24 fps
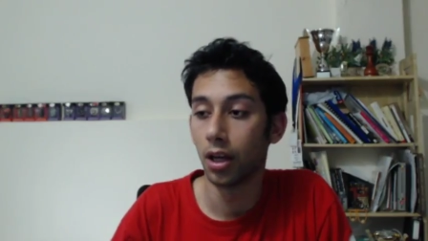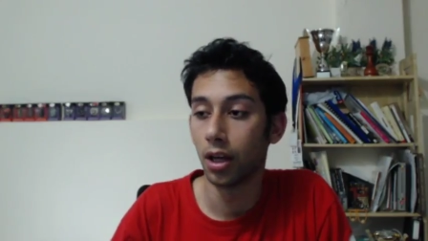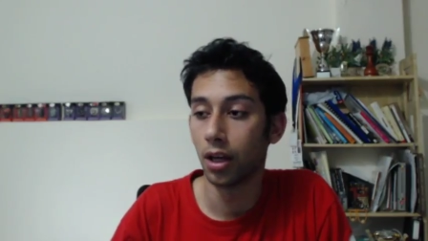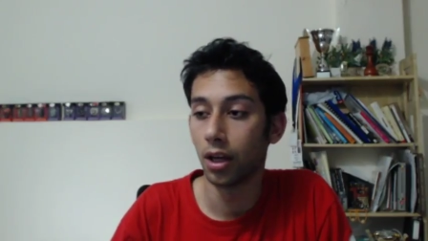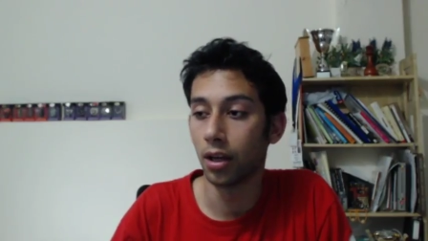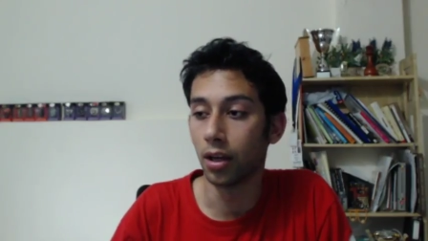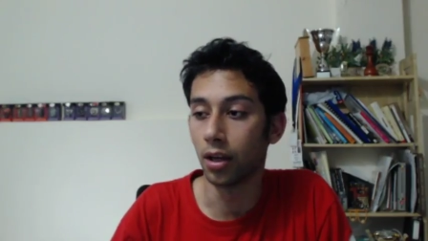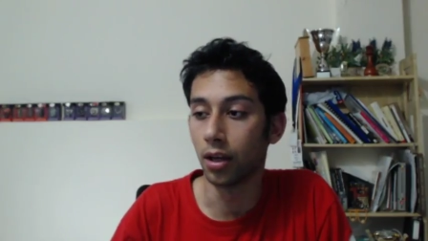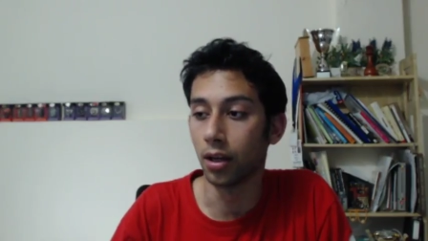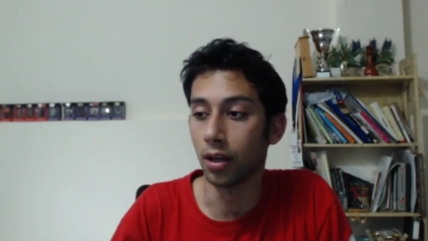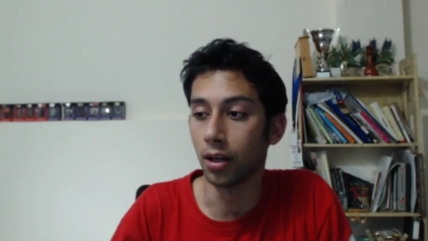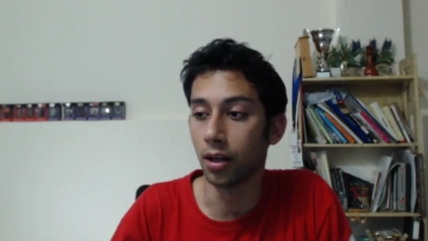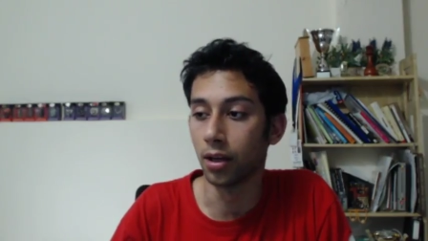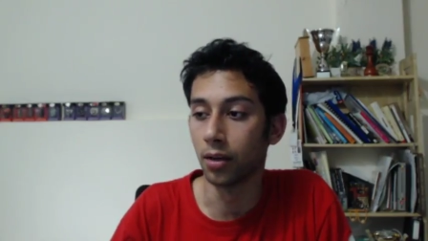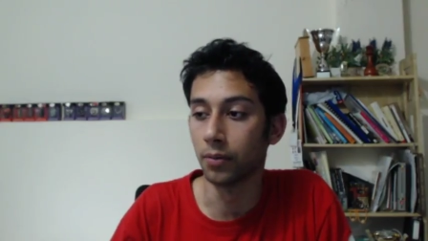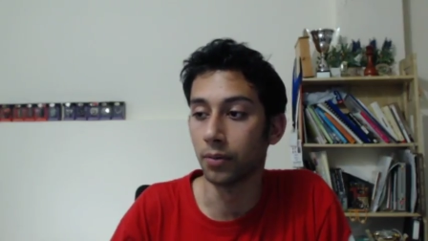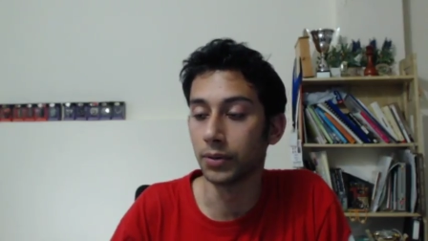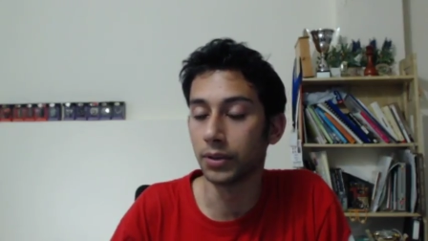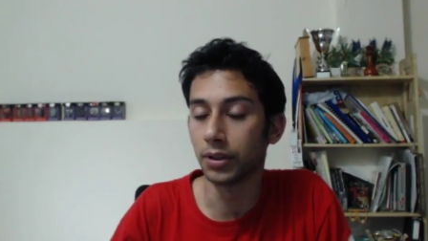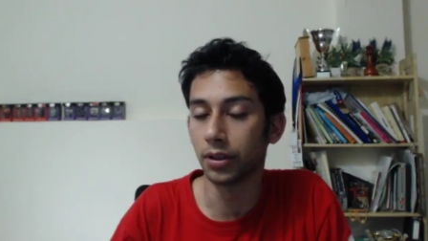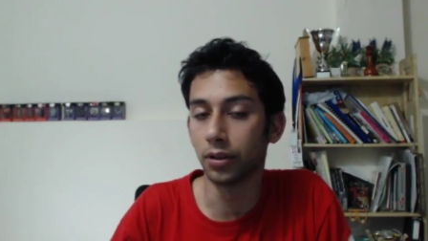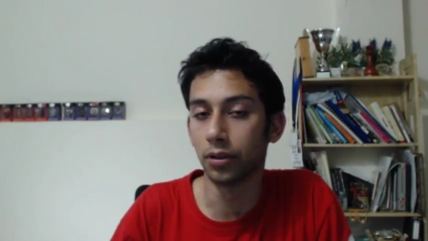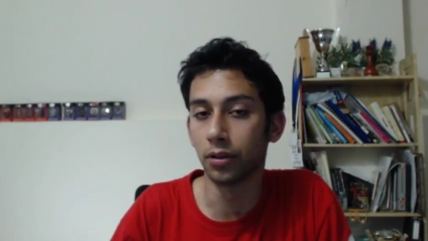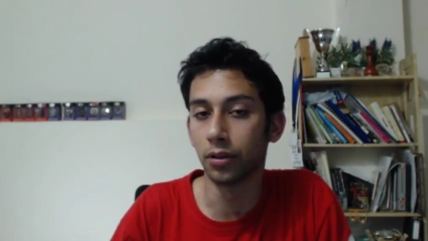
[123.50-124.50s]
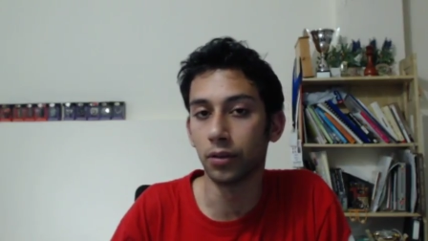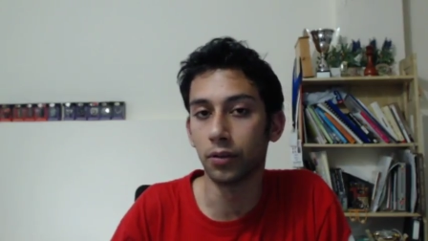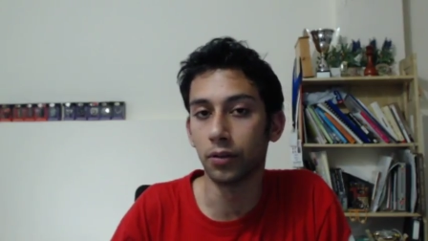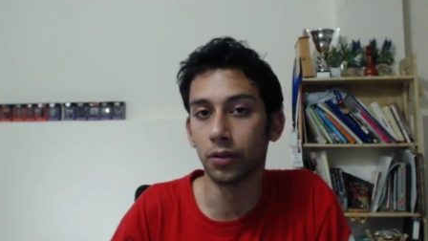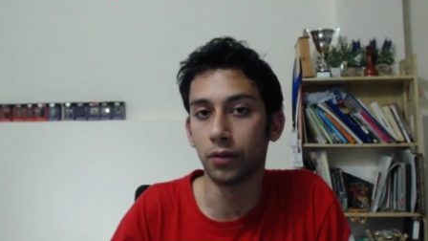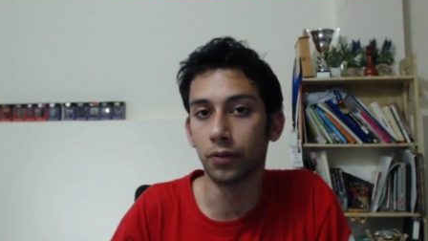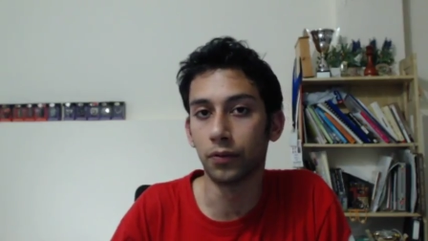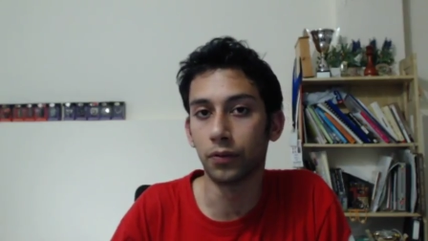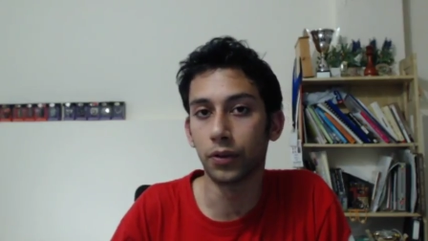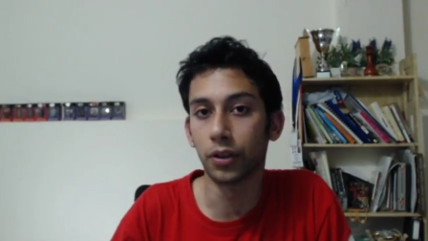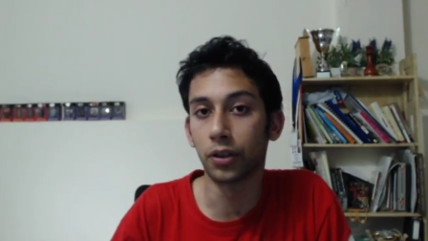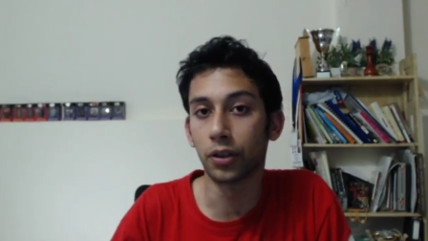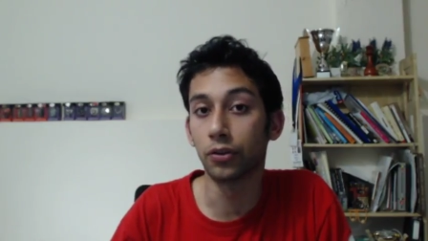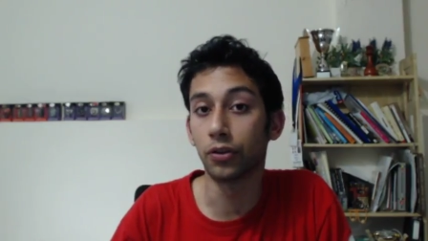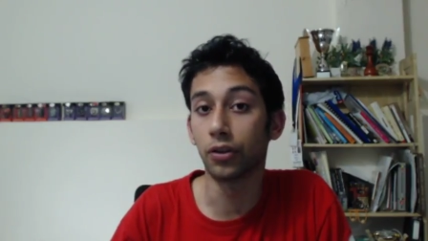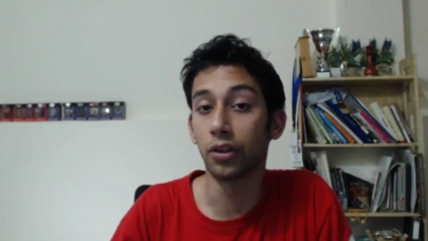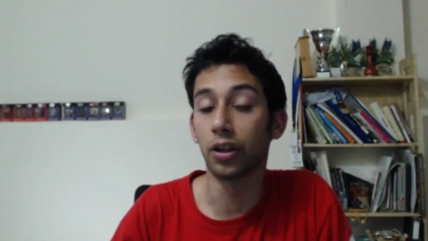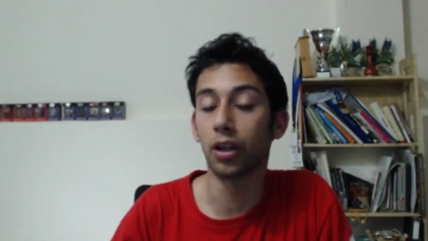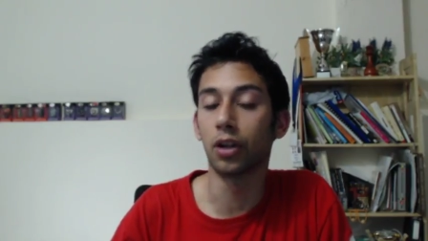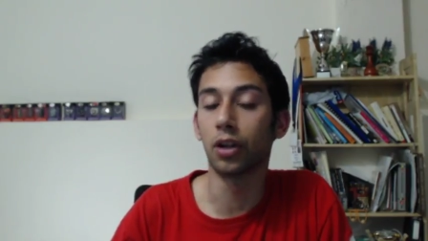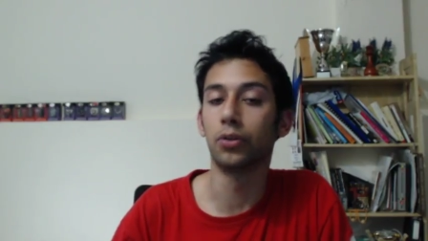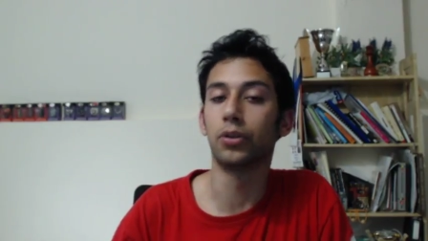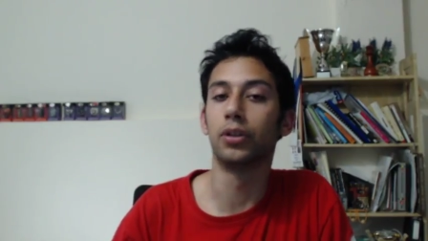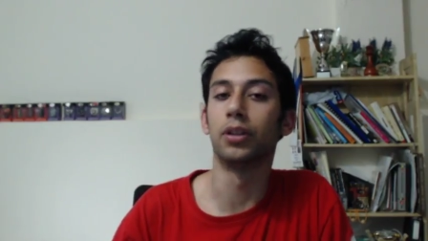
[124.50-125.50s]
I'm still
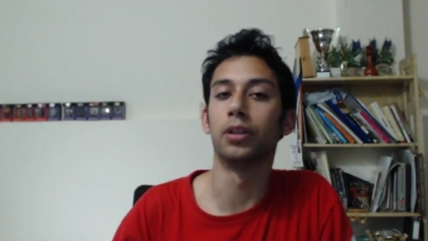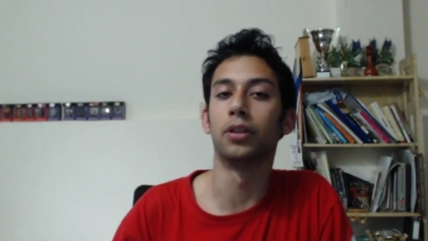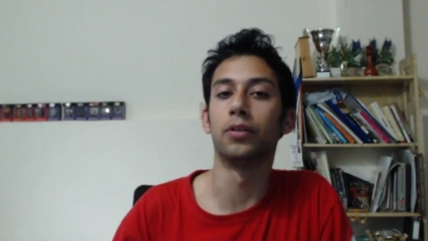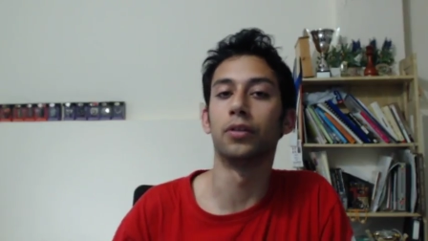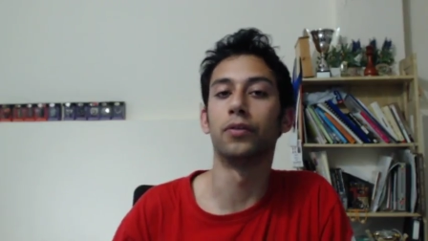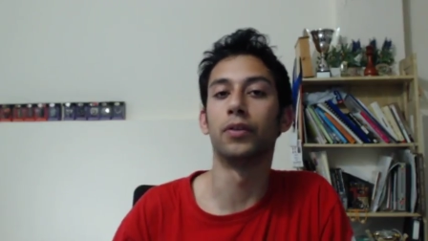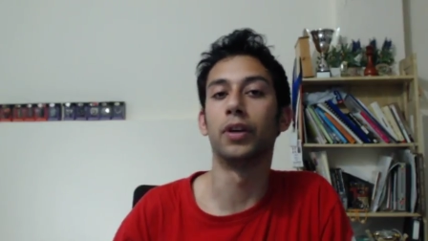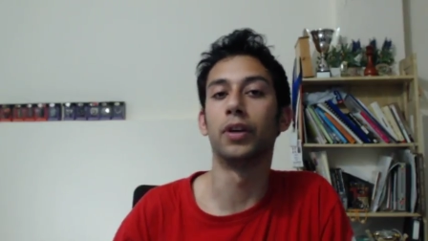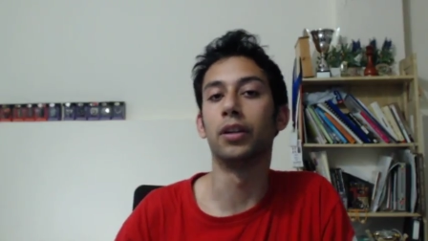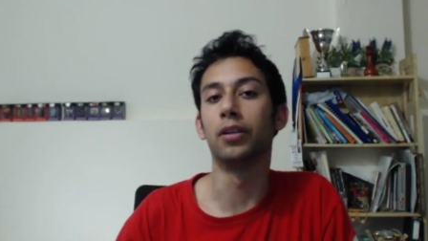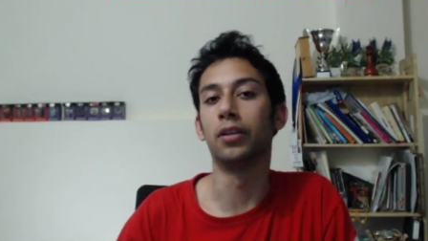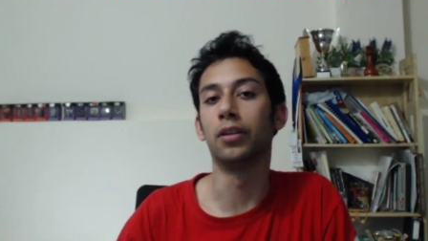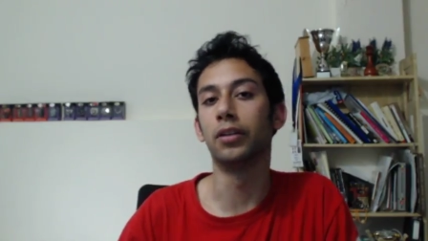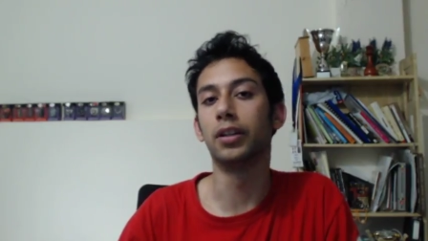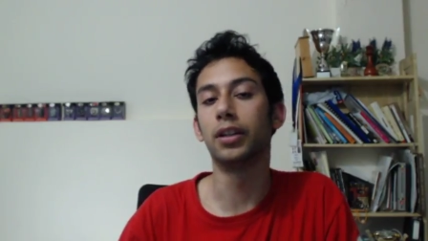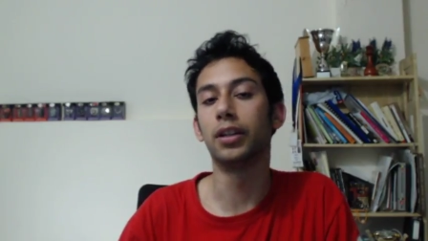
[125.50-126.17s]
figuring out the final